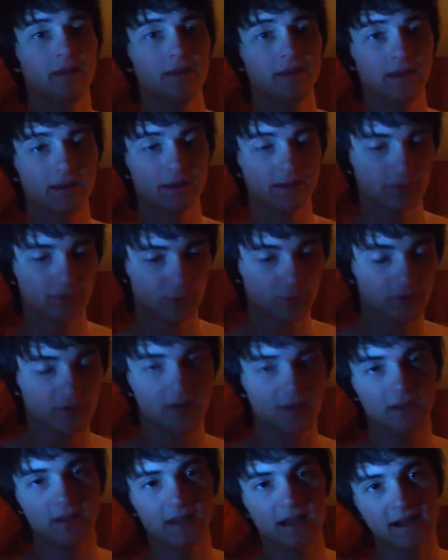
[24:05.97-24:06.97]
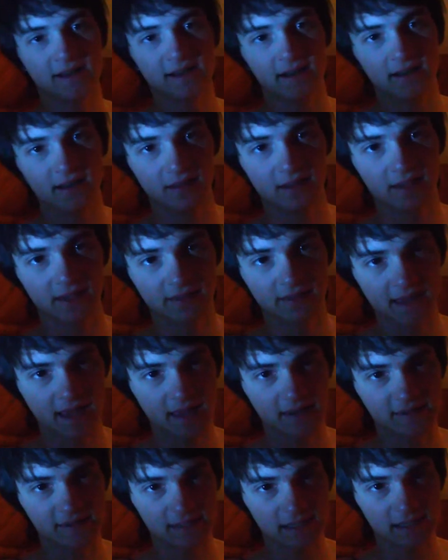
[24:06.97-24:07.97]
like, the reason I didn't like
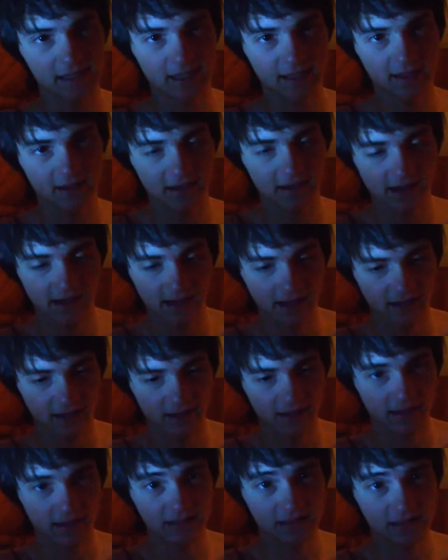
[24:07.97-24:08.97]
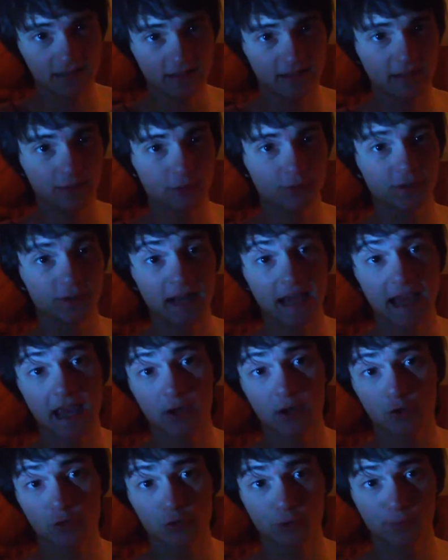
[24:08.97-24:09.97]
that D kid is because he was an
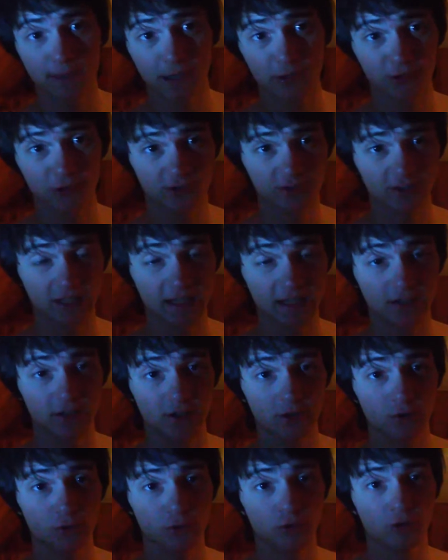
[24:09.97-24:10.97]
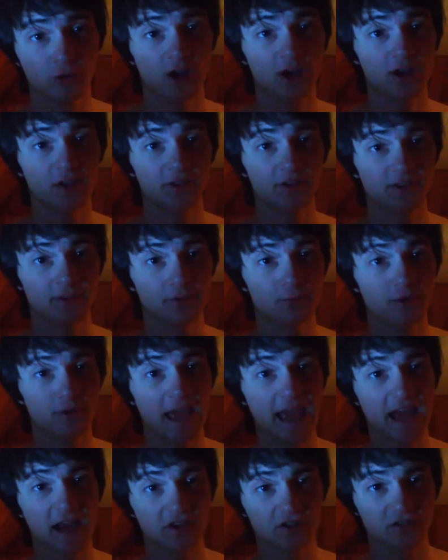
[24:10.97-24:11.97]
actual parasite he would
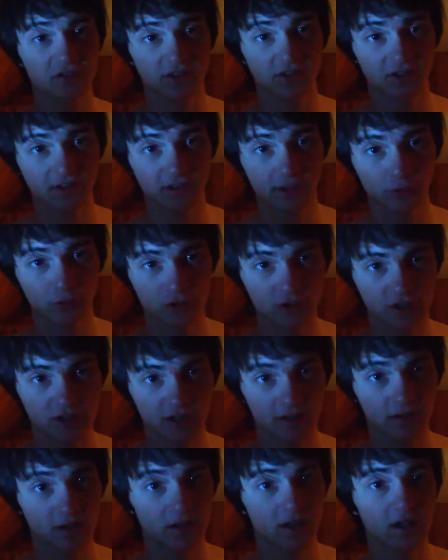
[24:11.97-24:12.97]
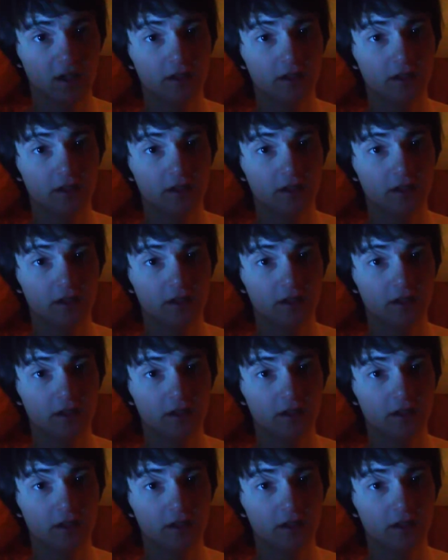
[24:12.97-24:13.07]
actually steal shit.